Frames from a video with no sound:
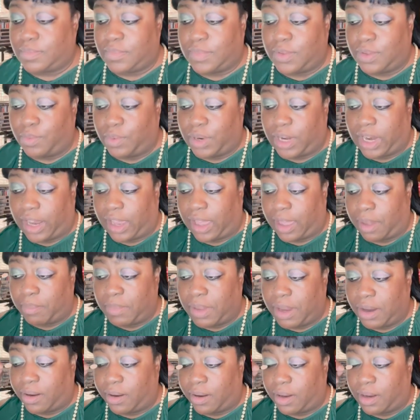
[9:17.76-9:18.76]
when I got
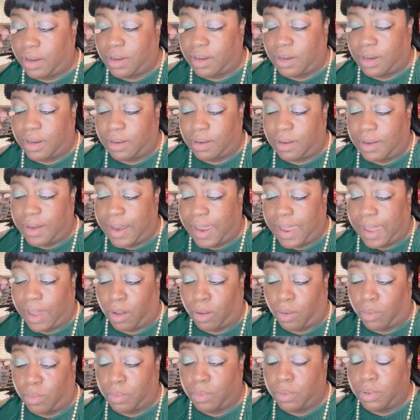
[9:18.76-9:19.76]
married and
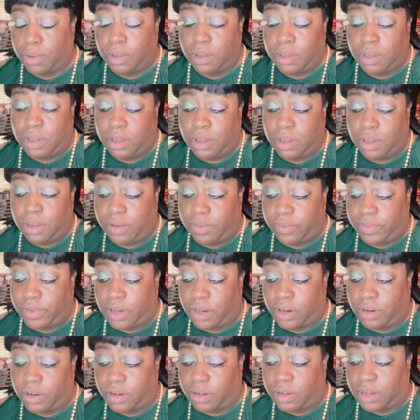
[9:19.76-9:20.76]
now, I
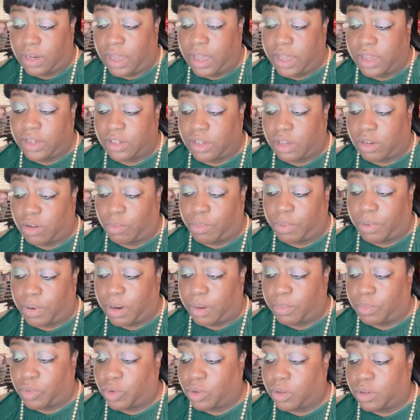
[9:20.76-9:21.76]
learned eyeshadow
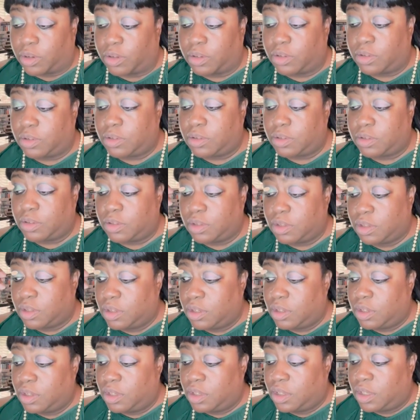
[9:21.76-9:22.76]
primer
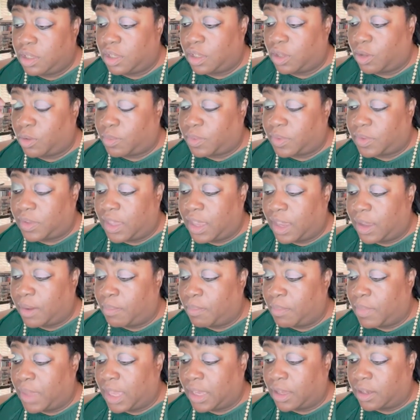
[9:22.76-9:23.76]
helps that
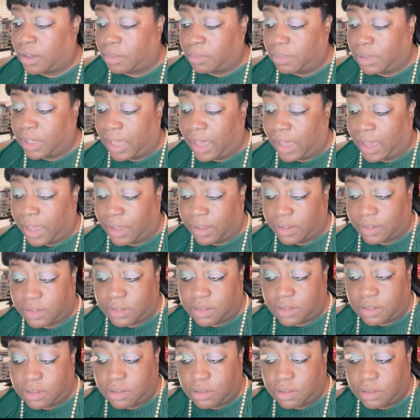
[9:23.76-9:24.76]
makeup
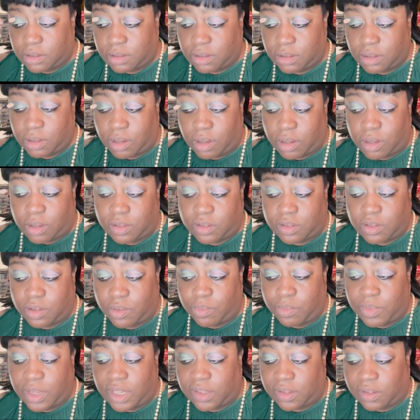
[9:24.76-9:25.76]
last. Also
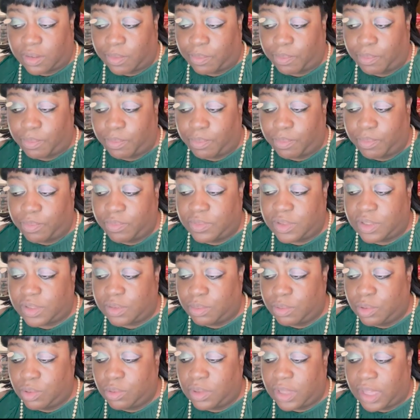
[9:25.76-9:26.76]
makes a
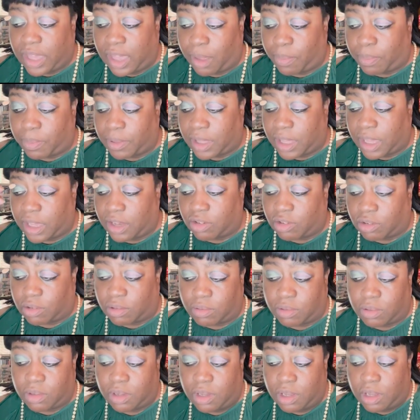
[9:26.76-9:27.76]
smooth application,
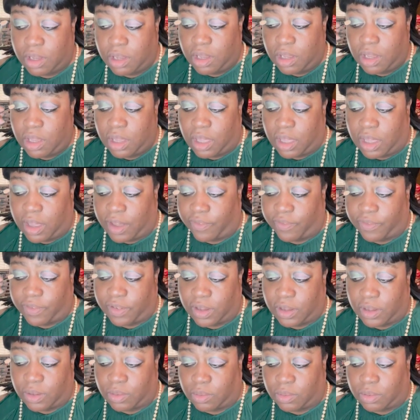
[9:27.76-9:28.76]
I
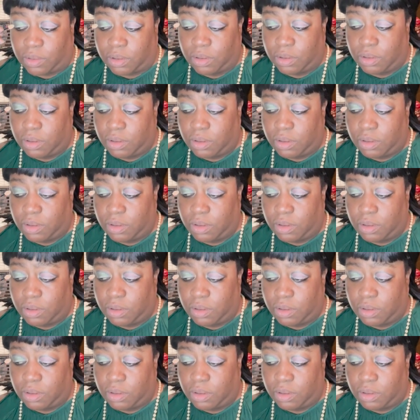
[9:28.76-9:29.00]
found.